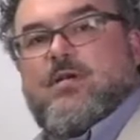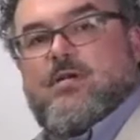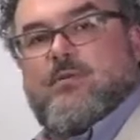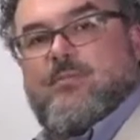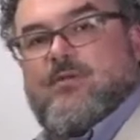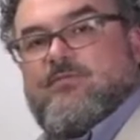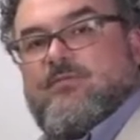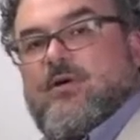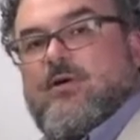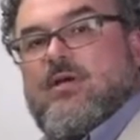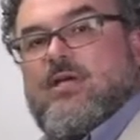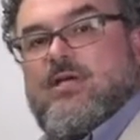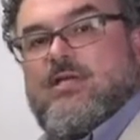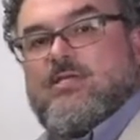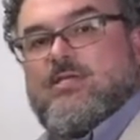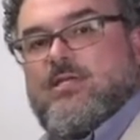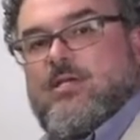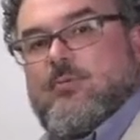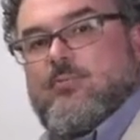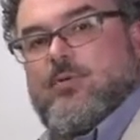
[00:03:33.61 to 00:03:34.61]
going to be very
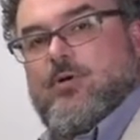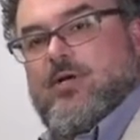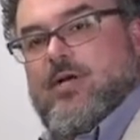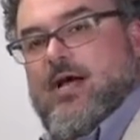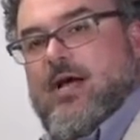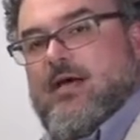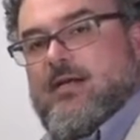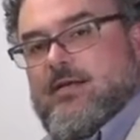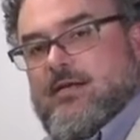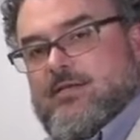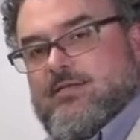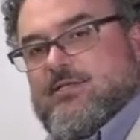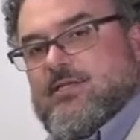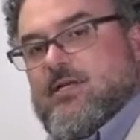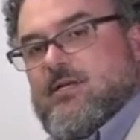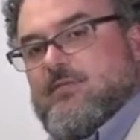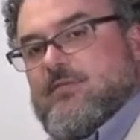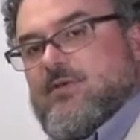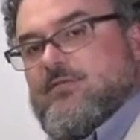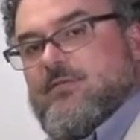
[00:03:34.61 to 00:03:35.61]
easy to put on, and it's
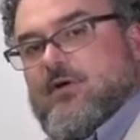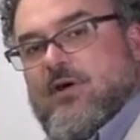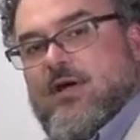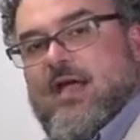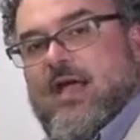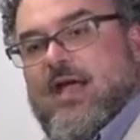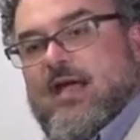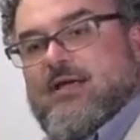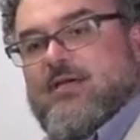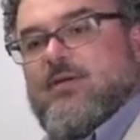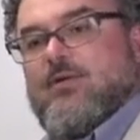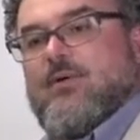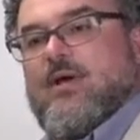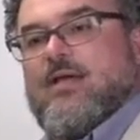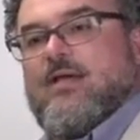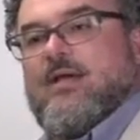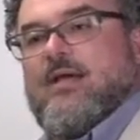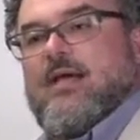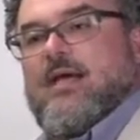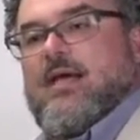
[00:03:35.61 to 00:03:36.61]
going to be very
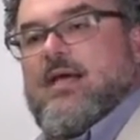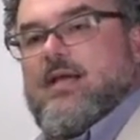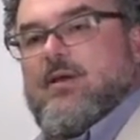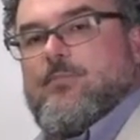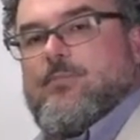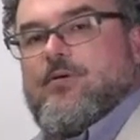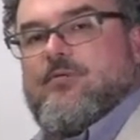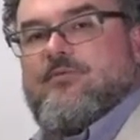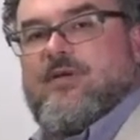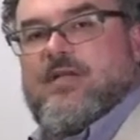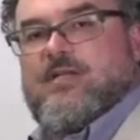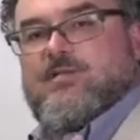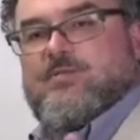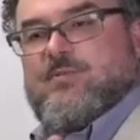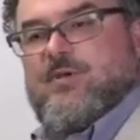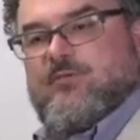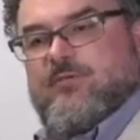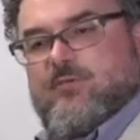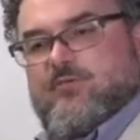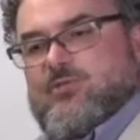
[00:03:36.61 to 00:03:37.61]
accurate, and it prevents
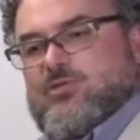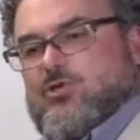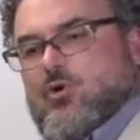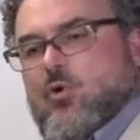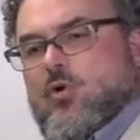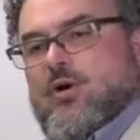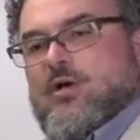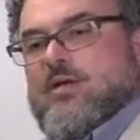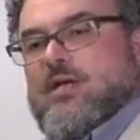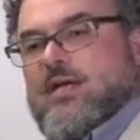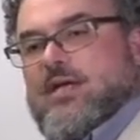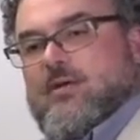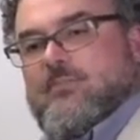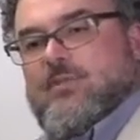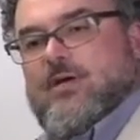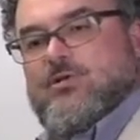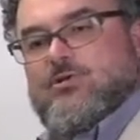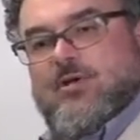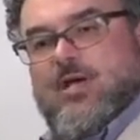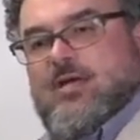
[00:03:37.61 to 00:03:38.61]
me from torquing it
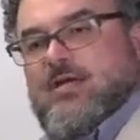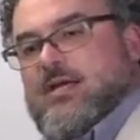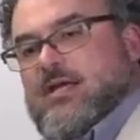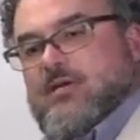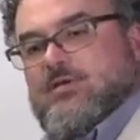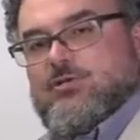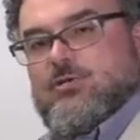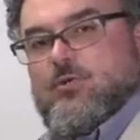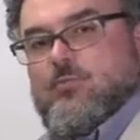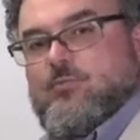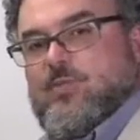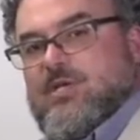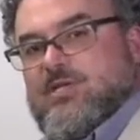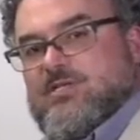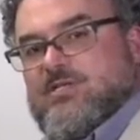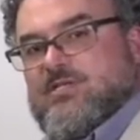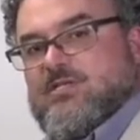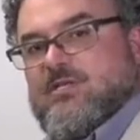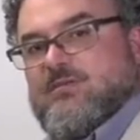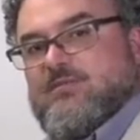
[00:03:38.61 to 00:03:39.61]
by trying to get two
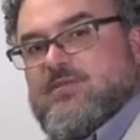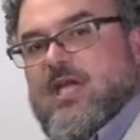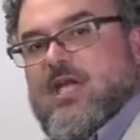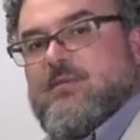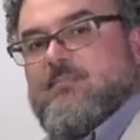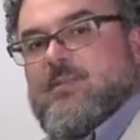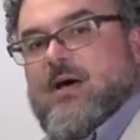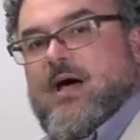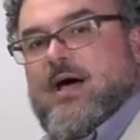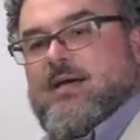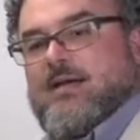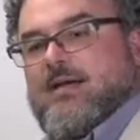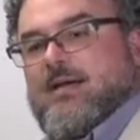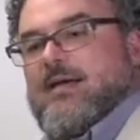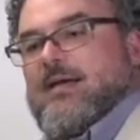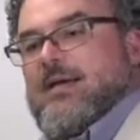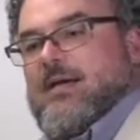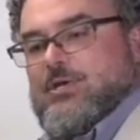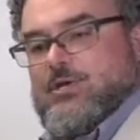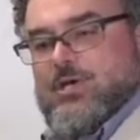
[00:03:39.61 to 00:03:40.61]
pieces of tape on,
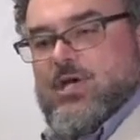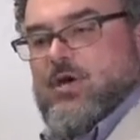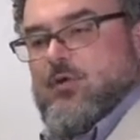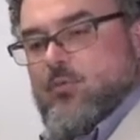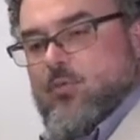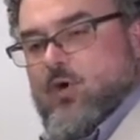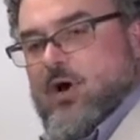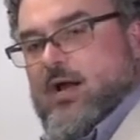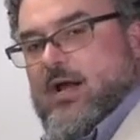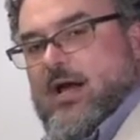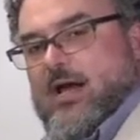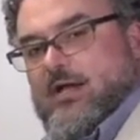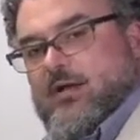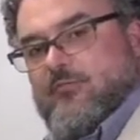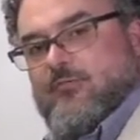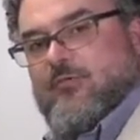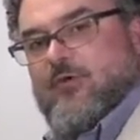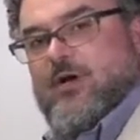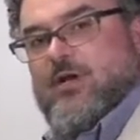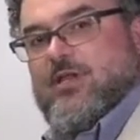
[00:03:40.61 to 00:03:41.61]
and you get one on
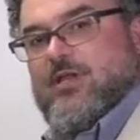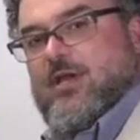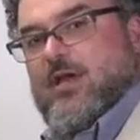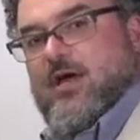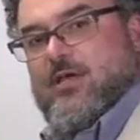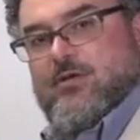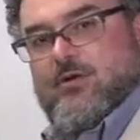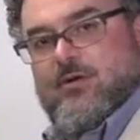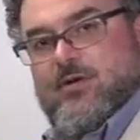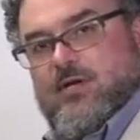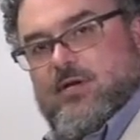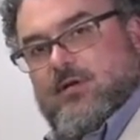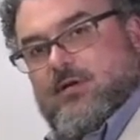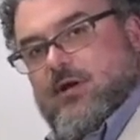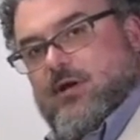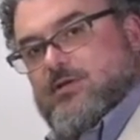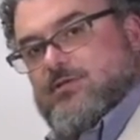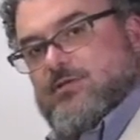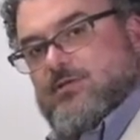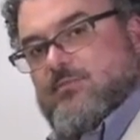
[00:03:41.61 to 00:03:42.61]
in front of the other, and it
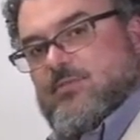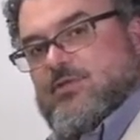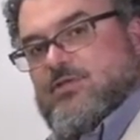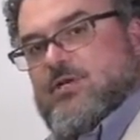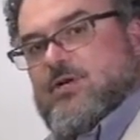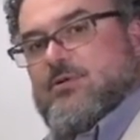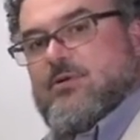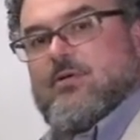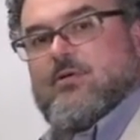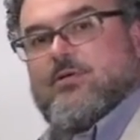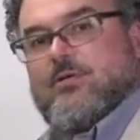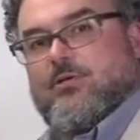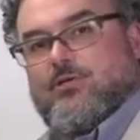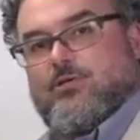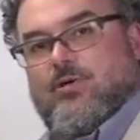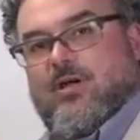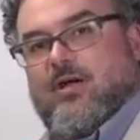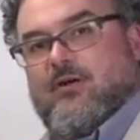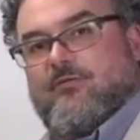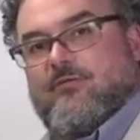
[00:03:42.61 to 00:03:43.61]
causes the material to
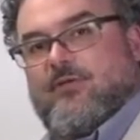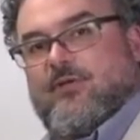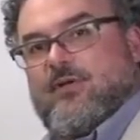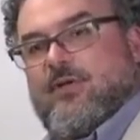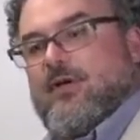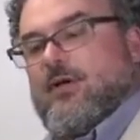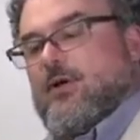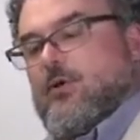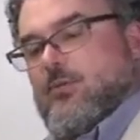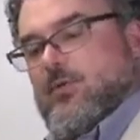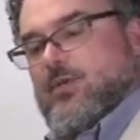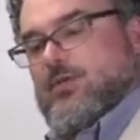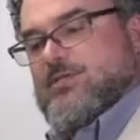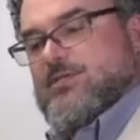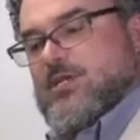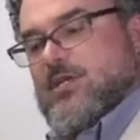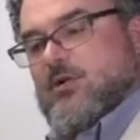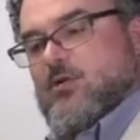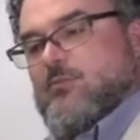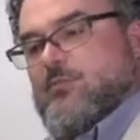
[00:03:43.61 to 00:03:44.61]
drift. With a
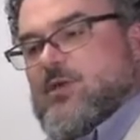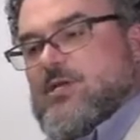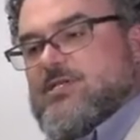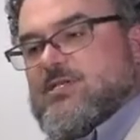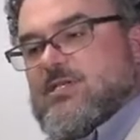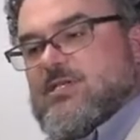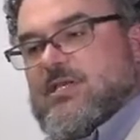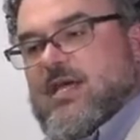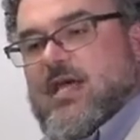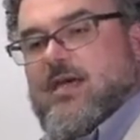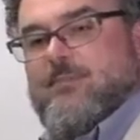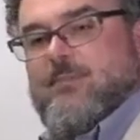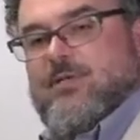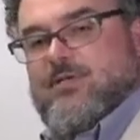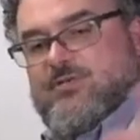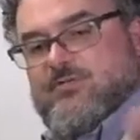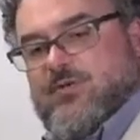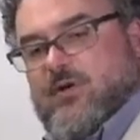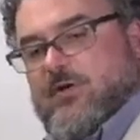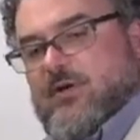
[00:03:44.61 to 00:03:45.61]
single piece of tape,
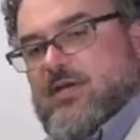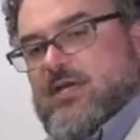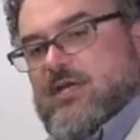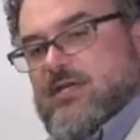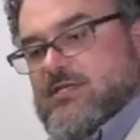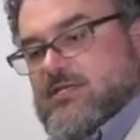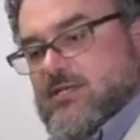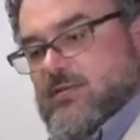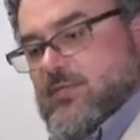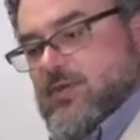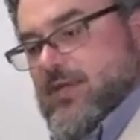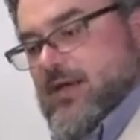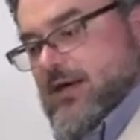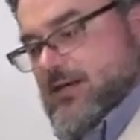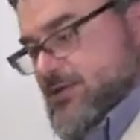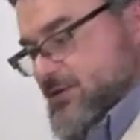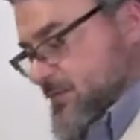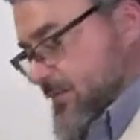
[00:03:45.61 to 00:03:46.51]
it's very easy with that